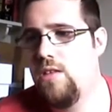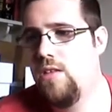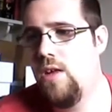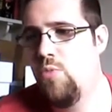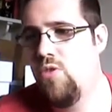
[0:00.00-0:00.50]

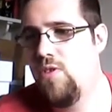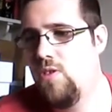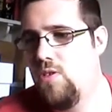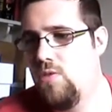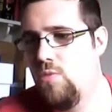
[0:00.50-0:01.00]
That
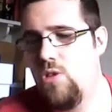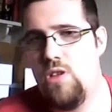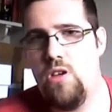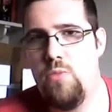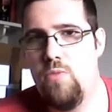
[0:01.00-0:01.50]
movie's one
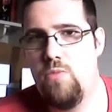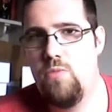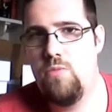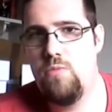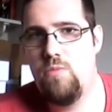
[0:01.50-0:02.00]

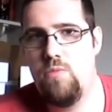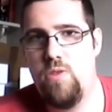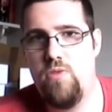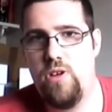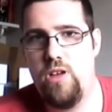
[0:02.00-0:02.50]
to
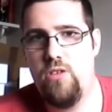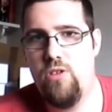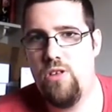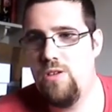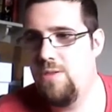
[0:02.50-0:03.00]
forget
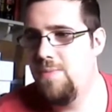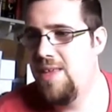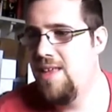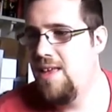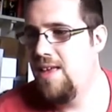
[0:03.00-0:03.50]
really,
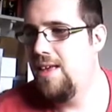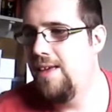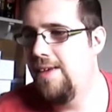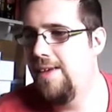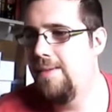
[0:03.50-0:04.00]

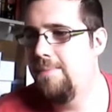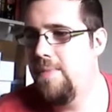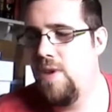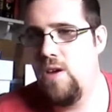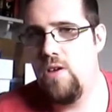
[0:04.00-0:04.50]
innit?
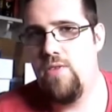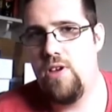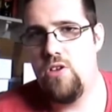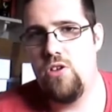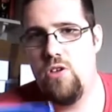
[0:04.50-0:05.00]
So I'll give it
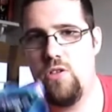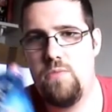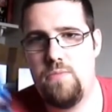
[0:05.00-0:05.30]
a shot.